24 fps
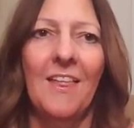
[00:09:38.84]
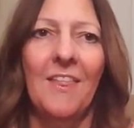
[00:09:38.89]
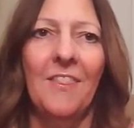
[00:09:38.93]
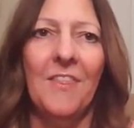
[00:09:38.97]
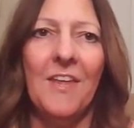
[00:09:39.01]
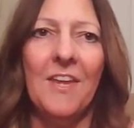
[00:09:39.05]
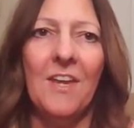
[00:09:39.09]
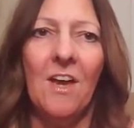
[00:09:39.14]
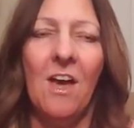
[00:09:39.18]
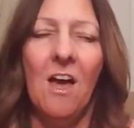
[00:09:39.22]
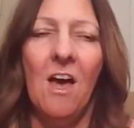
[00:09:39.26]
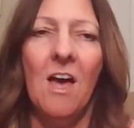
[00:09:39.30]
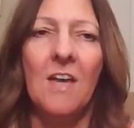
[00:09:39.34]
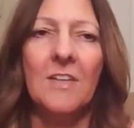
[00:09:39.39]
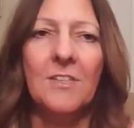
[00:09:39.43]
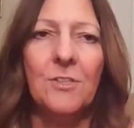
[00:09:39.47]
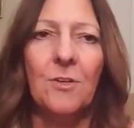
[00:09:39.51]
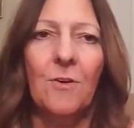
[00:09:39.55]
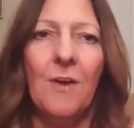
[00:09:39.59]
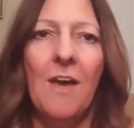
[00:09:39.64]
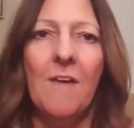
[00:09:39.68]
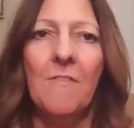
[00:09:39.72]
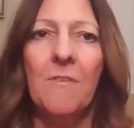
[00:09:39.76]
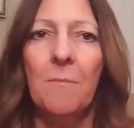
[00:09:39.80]
They
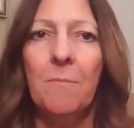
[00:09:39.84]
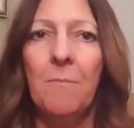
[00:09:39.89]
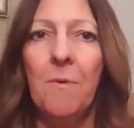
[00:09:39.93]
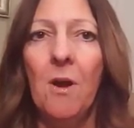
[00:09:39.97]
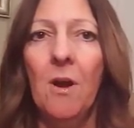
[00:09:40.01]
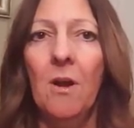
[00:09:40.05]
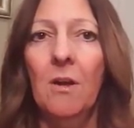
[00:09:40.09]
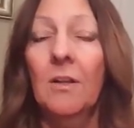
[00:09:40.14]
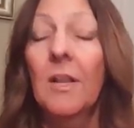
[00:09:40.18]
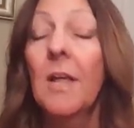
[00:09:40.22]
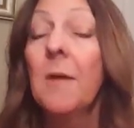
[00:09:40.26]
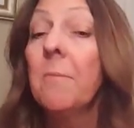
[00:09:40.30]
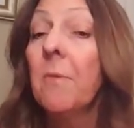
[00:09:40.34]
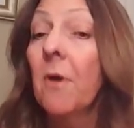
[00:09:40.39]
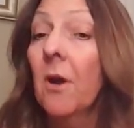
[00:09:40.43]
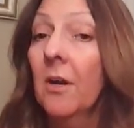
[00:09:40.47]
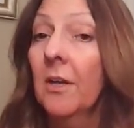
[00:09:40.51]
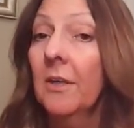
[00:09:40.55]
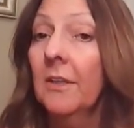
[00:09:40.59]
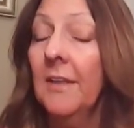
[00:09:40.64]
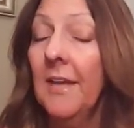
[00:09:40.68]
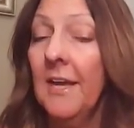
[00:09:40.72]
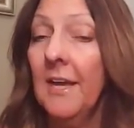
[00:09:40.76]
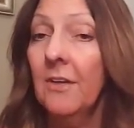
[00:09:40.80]
also have a bar
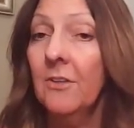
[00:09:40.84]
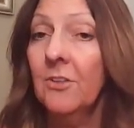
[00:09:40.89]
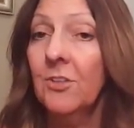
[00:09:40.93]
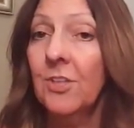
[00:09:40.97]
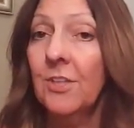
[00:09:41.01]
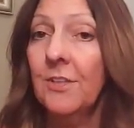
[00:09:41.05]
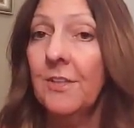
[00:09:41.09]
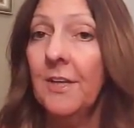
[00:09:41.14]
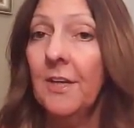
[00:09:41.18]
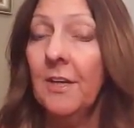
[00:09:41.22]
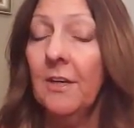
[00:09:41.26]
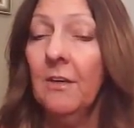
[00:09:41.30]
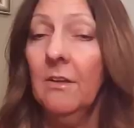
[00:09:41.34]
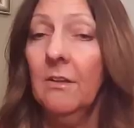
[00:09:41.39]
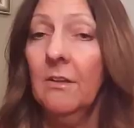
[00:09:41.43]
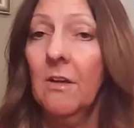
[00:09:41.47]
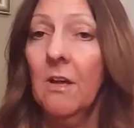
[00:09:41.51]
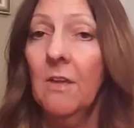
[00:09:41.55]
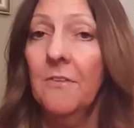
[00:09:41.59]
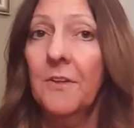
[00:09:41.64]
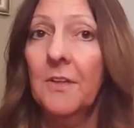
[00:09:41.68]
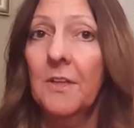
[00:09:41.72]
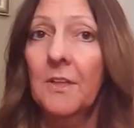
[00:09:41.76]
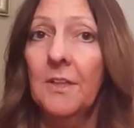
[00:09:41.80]
and lounge in there
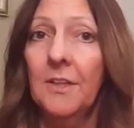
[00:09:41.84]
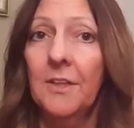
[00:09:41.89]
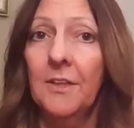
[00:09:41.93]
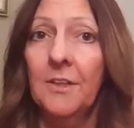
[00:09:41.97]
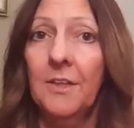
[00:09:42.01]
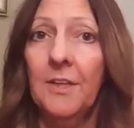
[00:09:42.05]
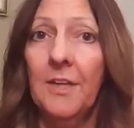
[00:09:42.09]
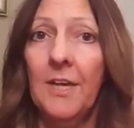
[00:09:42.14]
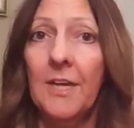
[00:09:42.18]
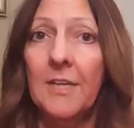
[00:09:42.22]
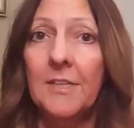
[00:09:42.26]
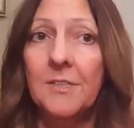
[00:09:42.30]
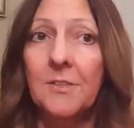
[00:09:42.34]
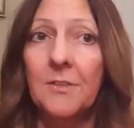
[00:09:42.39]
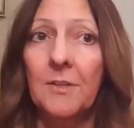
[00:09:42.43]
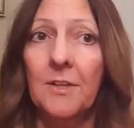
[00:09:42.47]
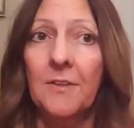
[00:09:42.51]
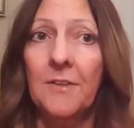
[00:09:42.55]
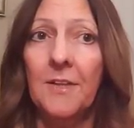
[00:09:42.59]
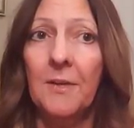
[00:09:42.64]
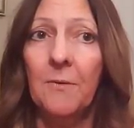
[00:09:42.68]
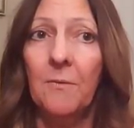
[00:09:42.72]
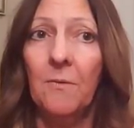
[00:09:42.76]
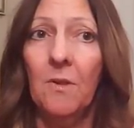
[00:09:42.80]
called the Clarinet,
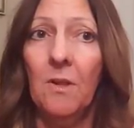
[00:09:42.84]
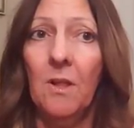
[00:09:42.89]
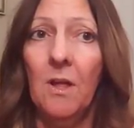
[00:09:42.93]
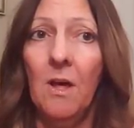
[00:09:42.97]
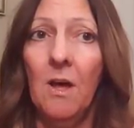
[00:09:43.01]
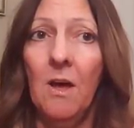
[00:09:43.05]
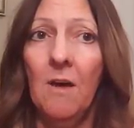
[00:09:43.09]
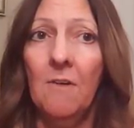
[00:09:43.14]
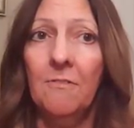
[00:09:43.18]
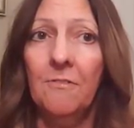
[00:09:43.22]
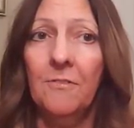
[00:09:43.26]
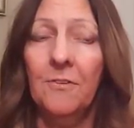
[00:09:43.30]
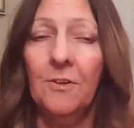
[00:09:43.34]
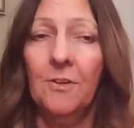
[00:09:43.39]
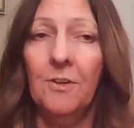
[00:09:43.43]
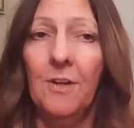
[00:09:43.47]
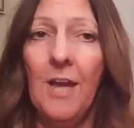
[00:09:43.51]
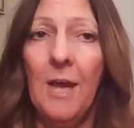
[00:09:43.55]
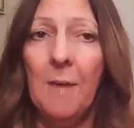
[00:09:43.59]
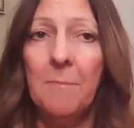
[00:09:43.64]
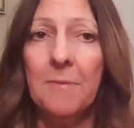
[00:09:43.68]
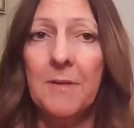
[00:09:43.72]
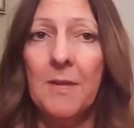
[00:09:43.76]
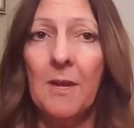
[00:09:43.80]
and they will offer
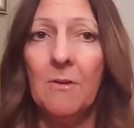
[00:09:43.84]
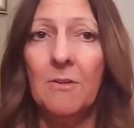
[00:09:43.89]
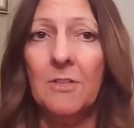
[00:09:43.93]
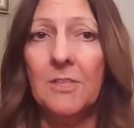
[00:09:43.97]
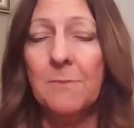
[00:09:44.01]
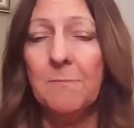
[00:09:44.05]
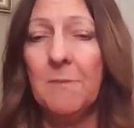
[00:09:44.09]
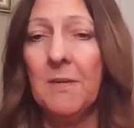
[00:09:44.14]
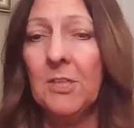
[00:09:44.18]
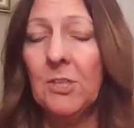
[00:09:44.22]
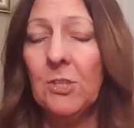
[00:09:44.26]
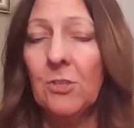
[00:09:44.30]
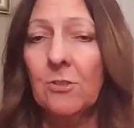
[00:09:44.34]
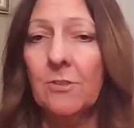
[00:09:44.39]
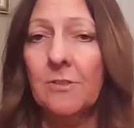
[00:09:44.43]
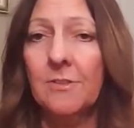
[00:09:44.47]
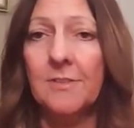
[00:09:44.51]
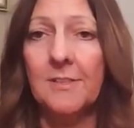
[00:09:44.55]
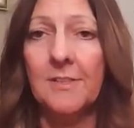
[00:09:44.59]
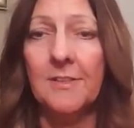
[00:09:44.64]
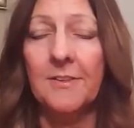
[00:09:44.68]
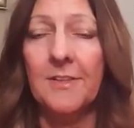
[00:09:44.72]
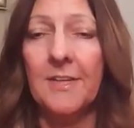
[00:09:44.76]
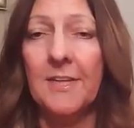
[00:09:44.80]
happy hour
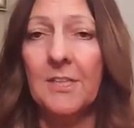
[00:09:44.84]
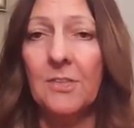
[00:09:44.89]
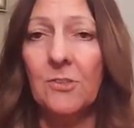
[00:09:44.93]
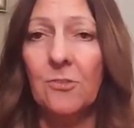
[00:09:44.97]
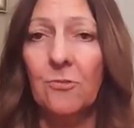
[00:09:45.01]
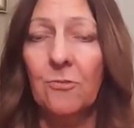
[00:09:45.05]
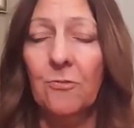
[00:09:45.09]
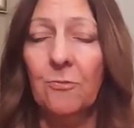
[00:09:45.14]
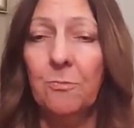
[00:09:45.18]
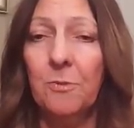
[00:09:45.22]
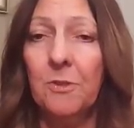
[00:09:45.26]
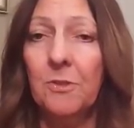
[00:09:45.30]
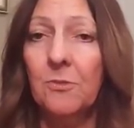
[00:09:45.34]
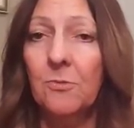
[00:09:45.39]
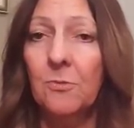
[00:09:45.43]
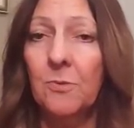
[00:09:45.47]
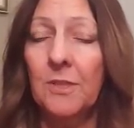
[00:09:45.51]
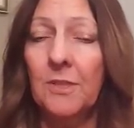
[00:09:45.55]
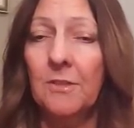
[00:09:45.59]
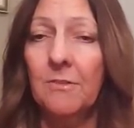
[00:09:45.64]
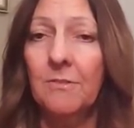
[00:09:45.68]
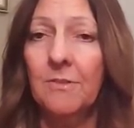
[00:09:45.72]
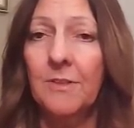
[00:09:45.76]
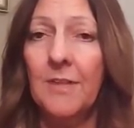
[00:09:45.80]
specials and things
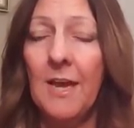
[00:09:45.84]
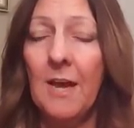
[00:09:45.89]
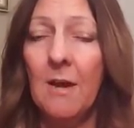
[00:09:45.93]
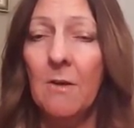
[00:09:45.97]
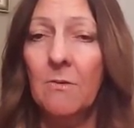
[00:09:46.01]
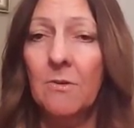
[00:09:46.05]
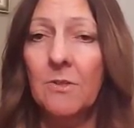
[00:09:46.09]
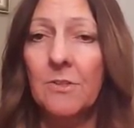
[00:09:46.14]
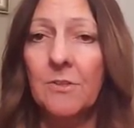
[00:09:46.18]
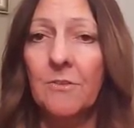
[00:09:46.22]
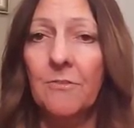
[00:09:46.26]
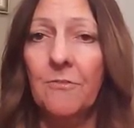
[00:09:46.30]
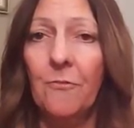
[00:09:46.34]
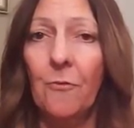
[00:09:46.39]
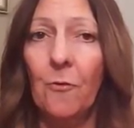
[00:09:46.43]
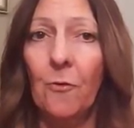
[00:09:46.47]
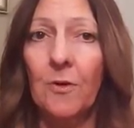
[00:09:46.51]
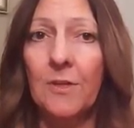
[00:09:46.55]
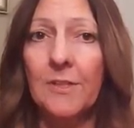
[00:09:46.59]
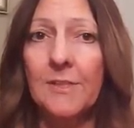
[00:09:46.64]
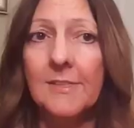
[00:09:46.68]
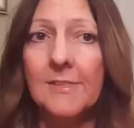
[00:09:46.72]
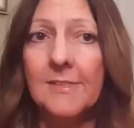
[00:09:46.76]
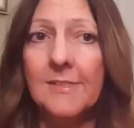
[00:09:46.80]
between the hours of
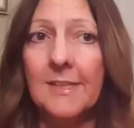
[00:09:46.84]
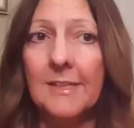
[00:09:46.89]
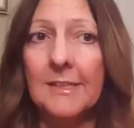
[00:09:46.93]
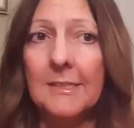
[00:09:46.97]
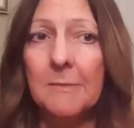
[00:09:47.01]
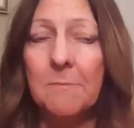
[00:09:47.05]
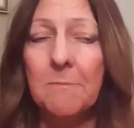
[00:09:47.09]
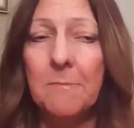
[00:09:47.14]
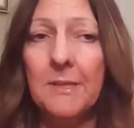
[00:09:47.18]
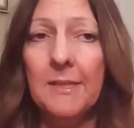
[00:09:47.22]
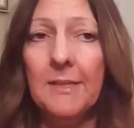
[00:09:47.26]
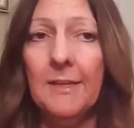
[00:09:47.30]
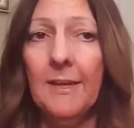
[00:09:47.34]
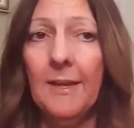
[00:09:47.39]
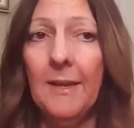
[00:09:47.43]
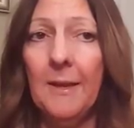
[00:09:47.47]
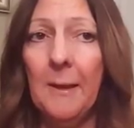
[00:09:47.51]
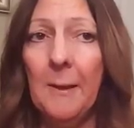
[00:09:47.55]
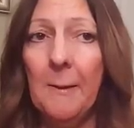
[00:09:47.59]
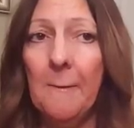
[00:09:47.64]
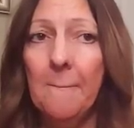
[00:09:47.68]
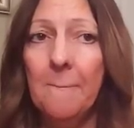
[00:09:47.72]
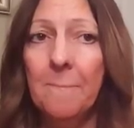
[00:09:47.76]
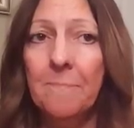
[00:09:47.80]
4 and 6
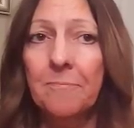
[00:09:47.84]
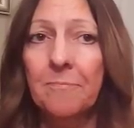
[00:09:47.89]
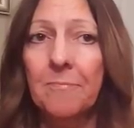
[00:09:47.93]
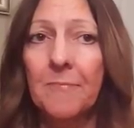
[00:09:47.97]
p.m.